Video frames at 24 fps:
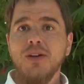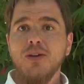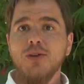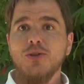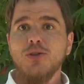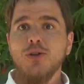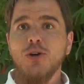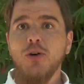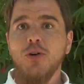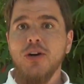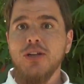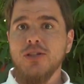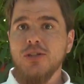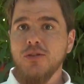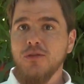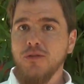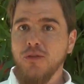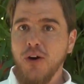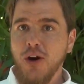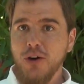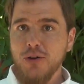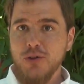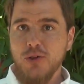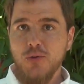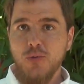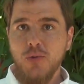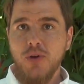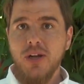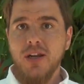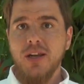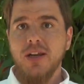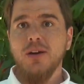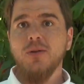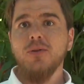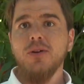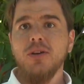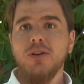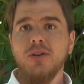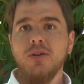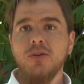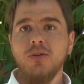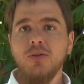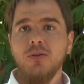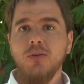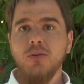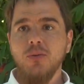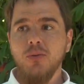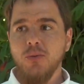So it's a false reading when,
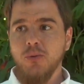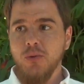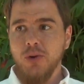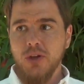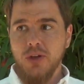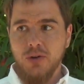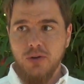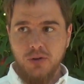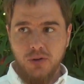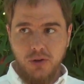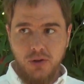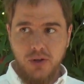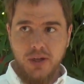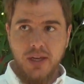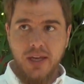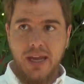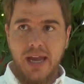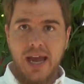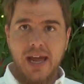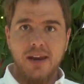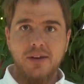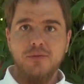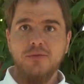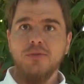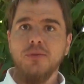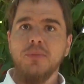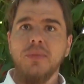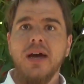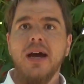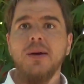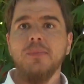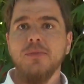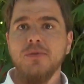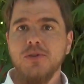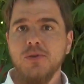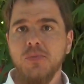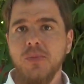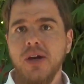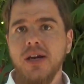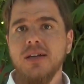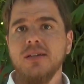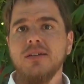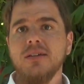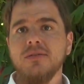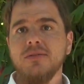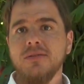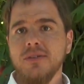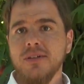you, when you're looking at it from that
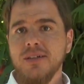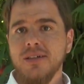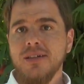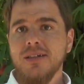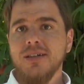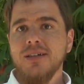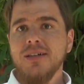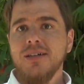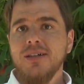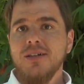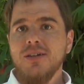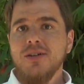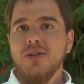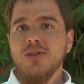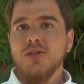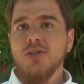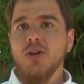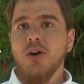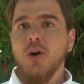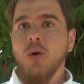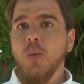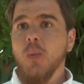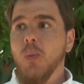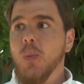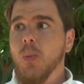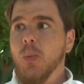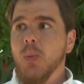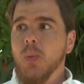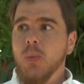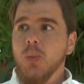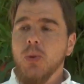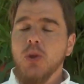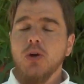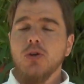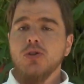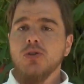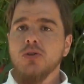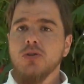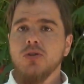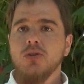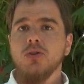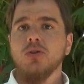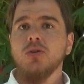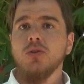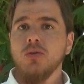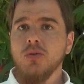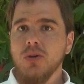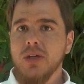perspective. So those are
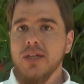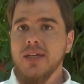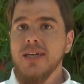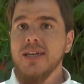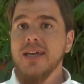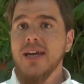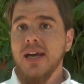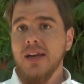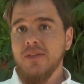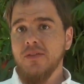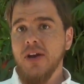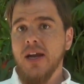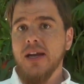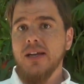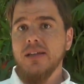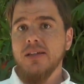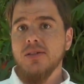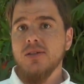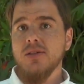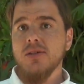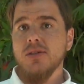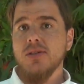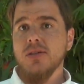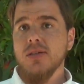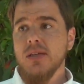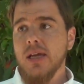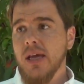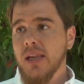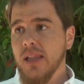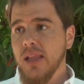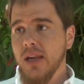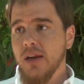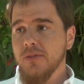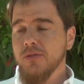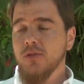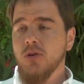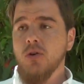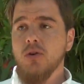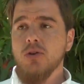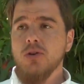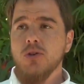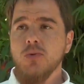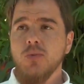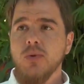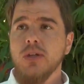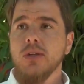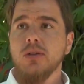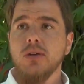two key advantages. And then of
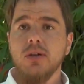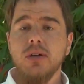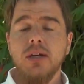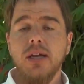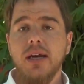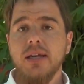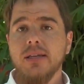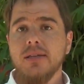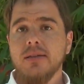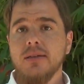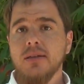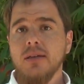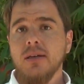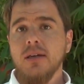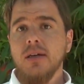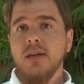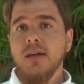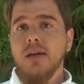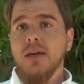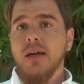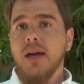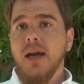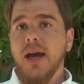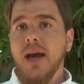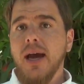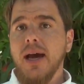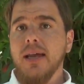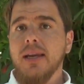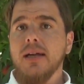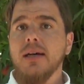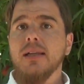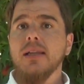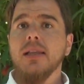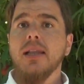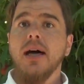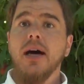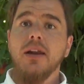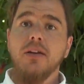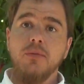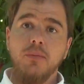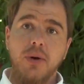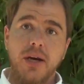course we look at, at a lot of